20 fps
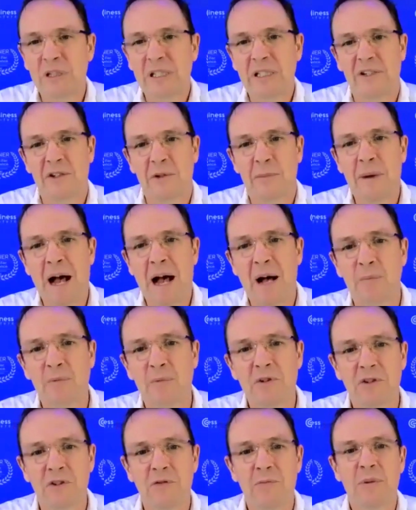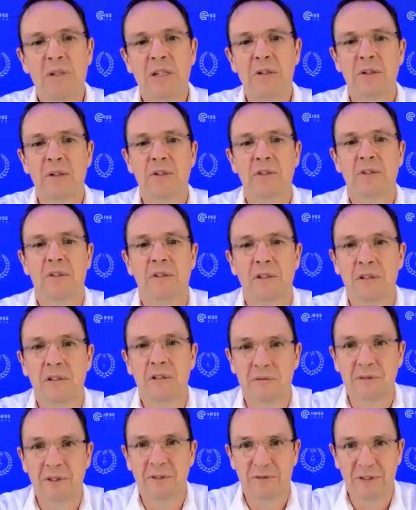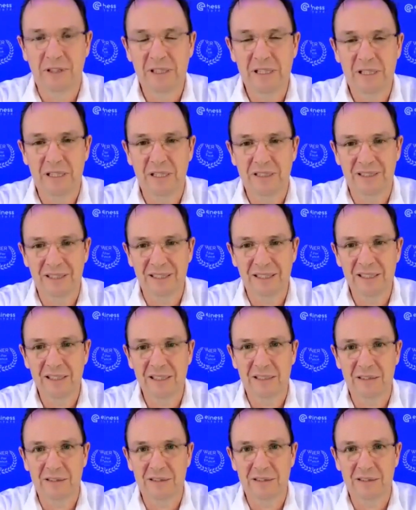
smart move, because if you're listening to this,